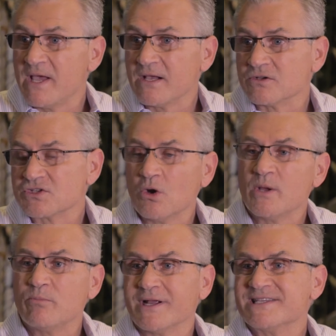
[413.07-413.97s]
bagels,
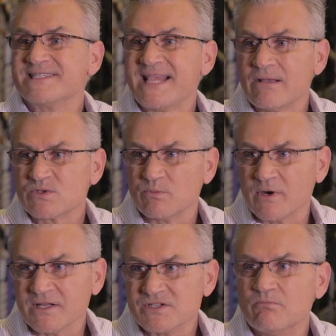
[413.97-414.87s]
Hoyt breads,
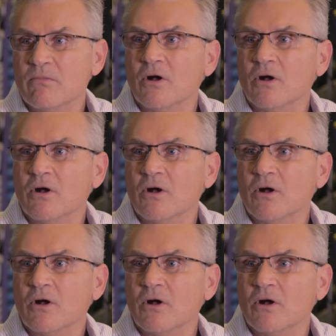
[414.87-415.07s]
sandwich breads,